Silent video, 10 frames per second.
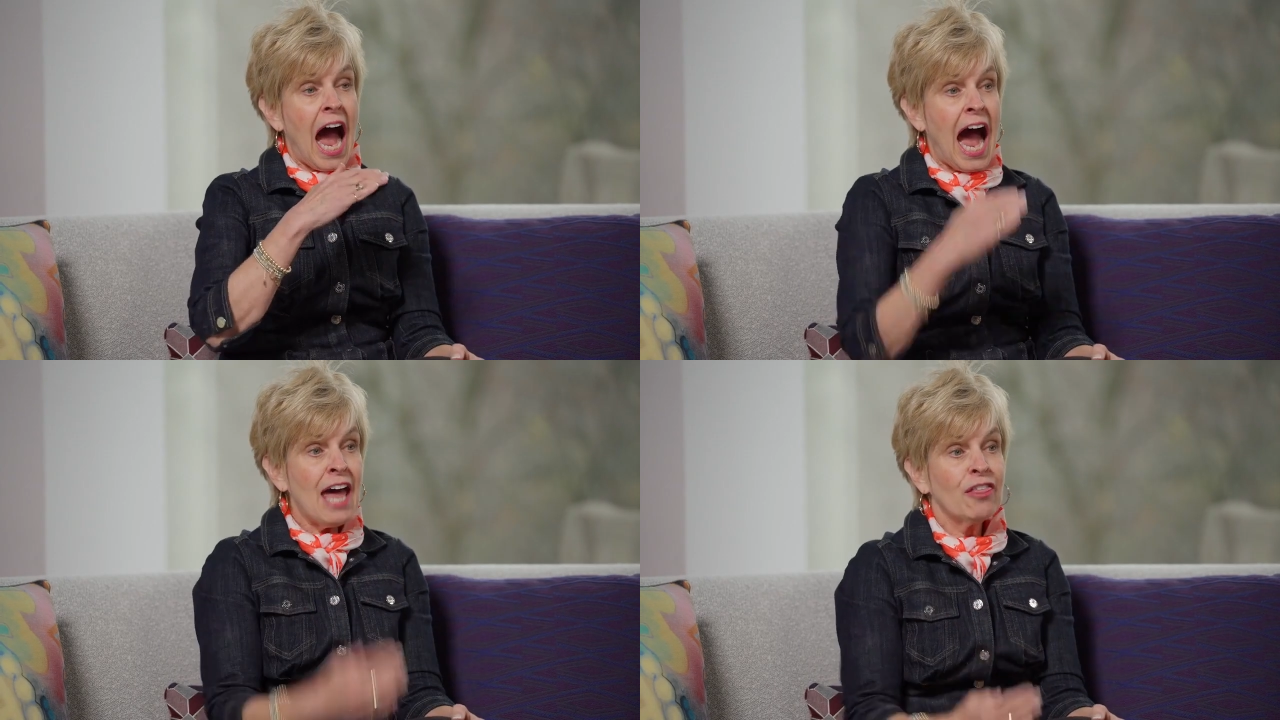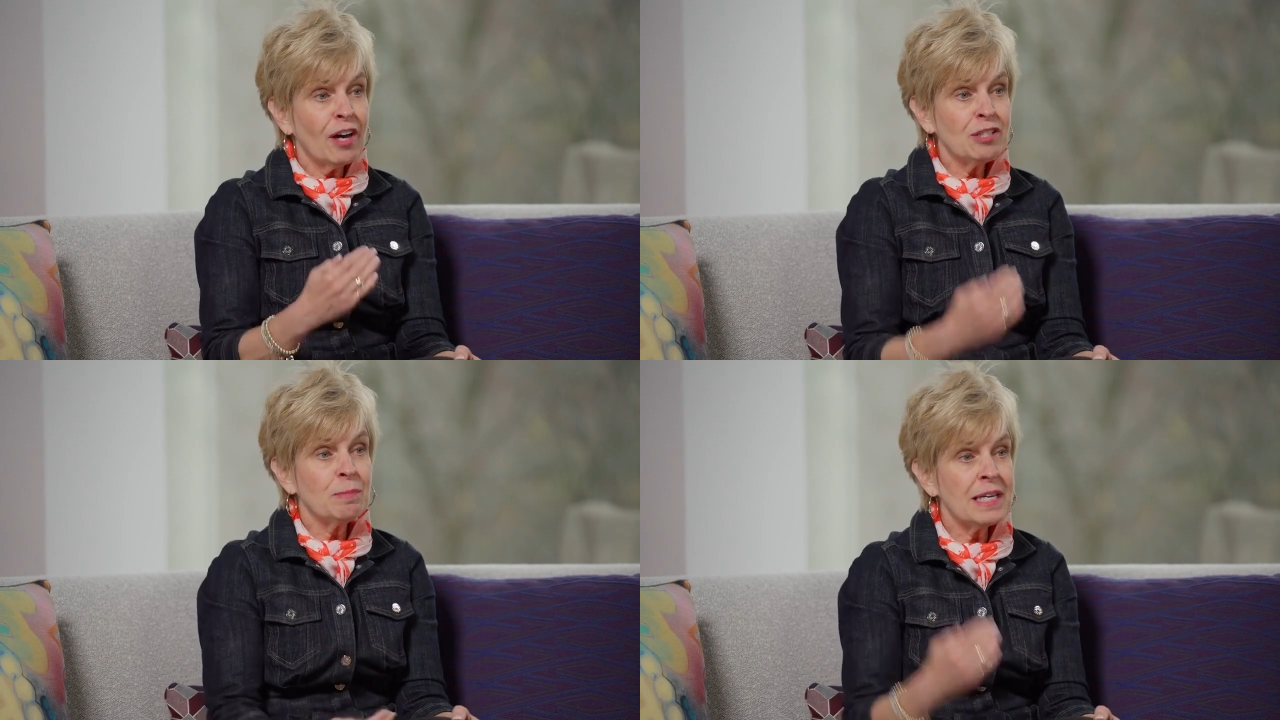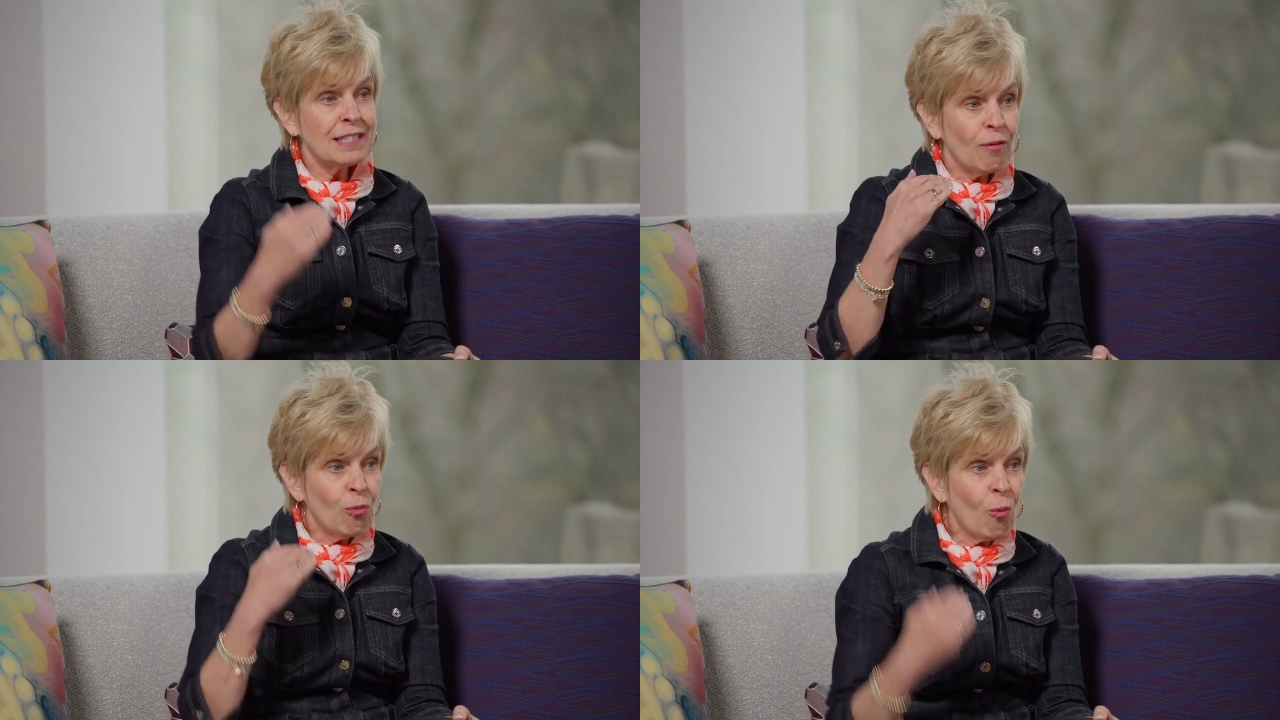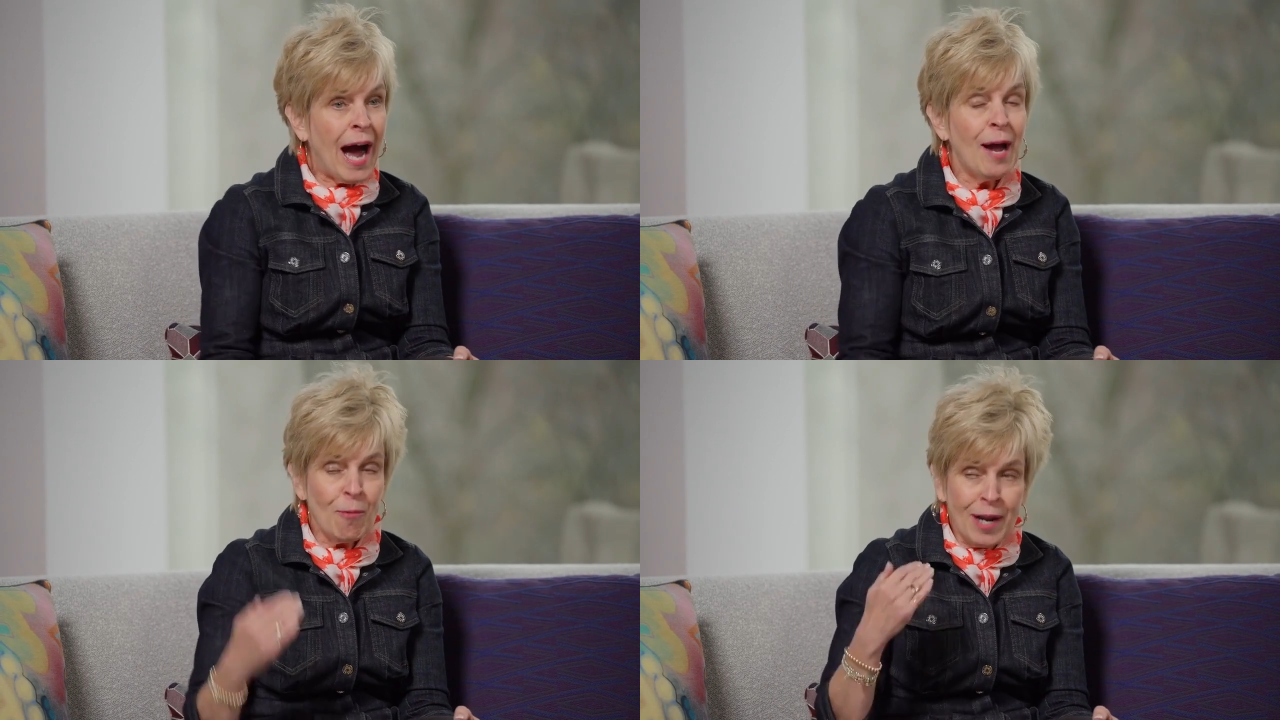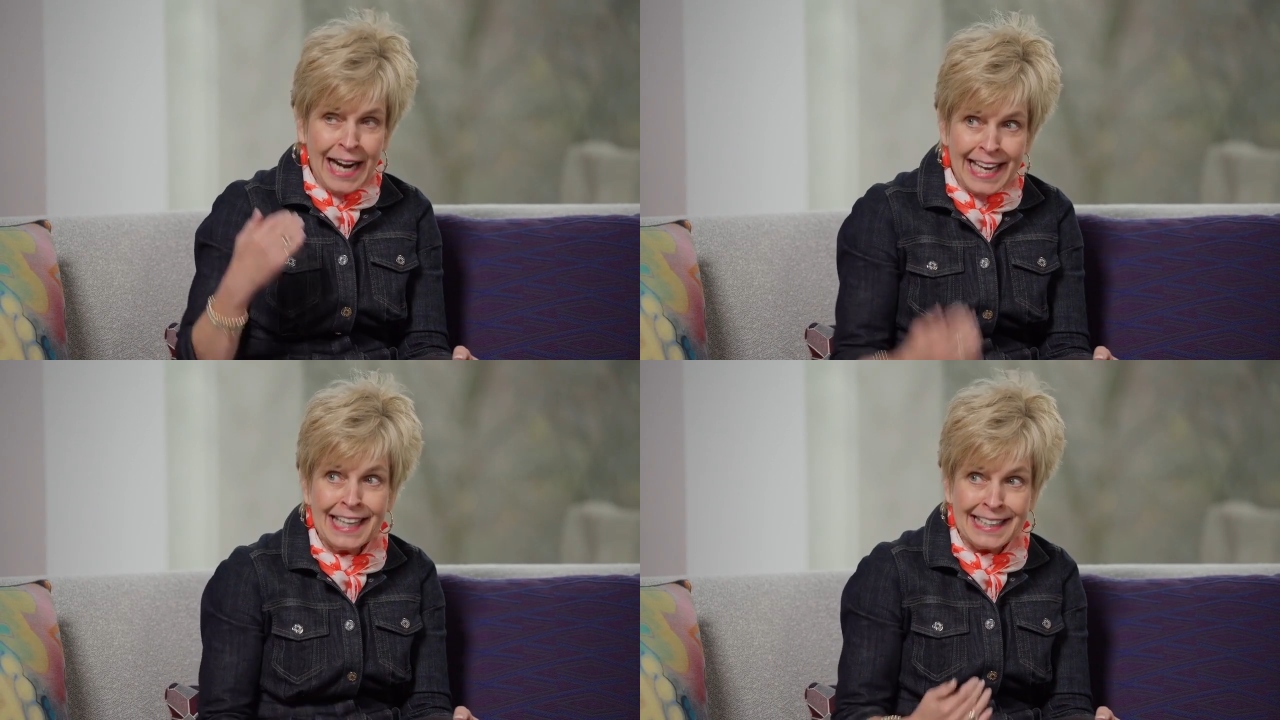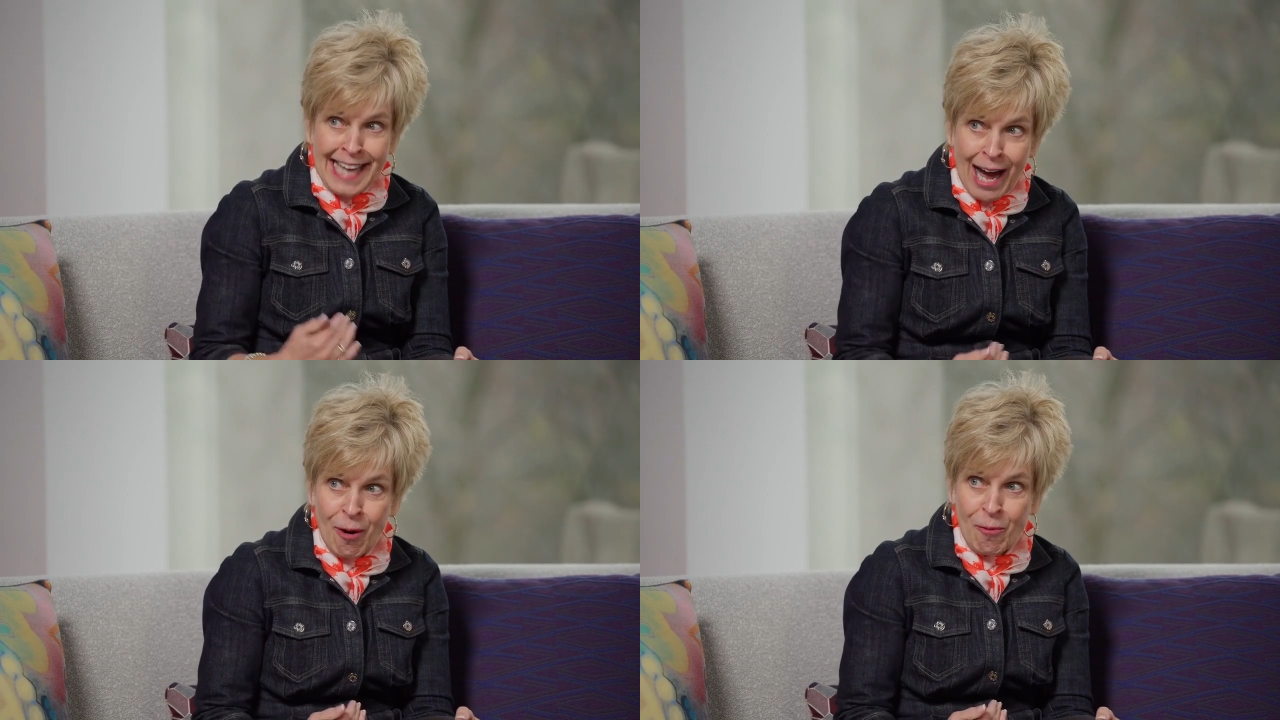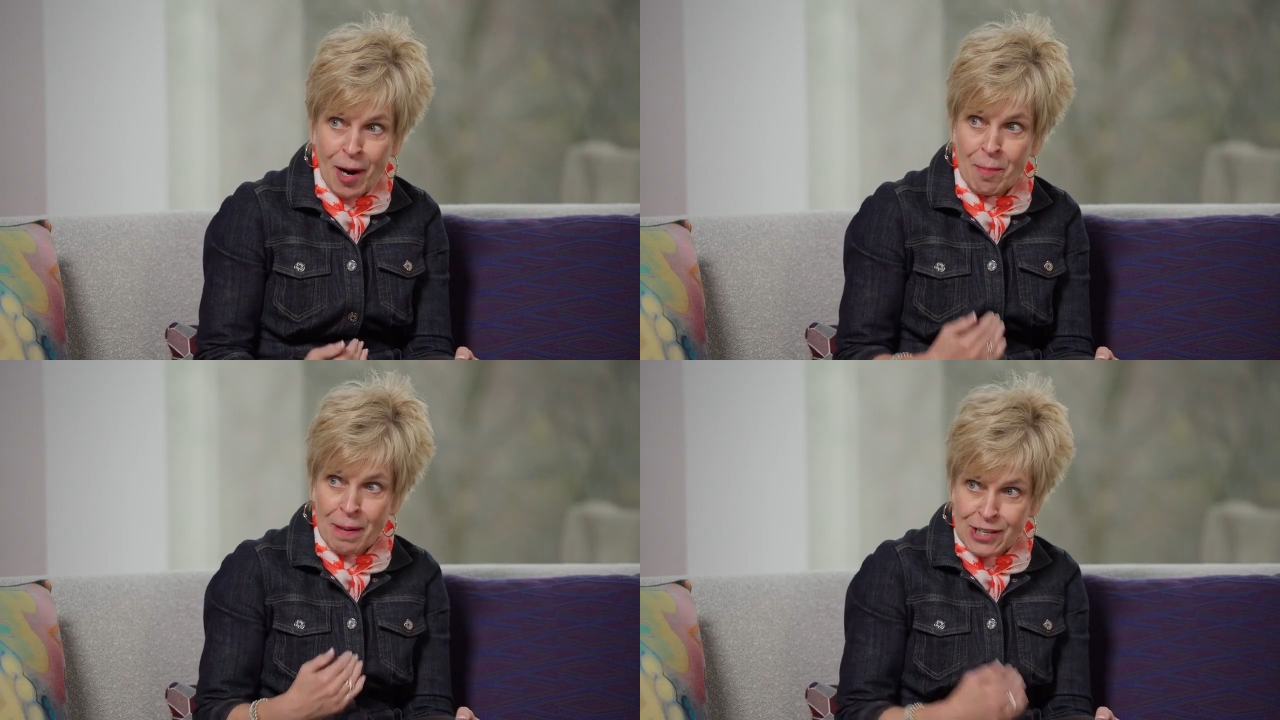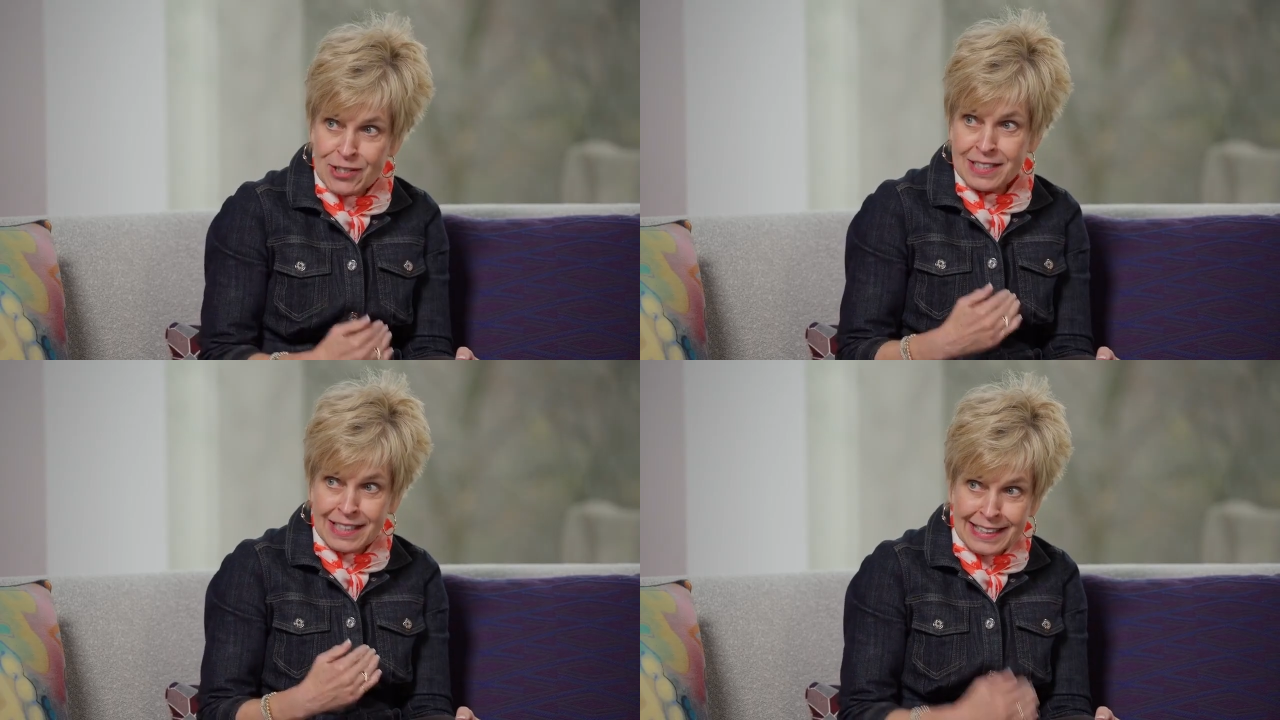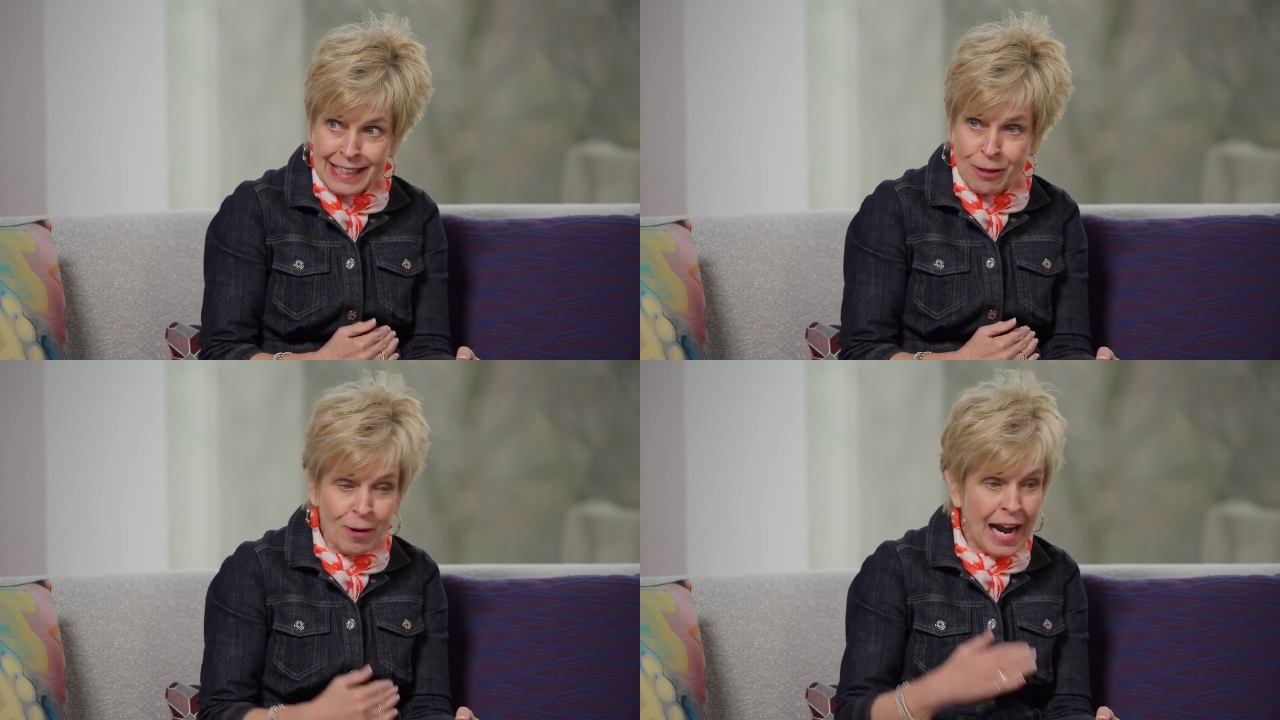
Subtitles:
I thought to myself, why would I allow a patient to leak when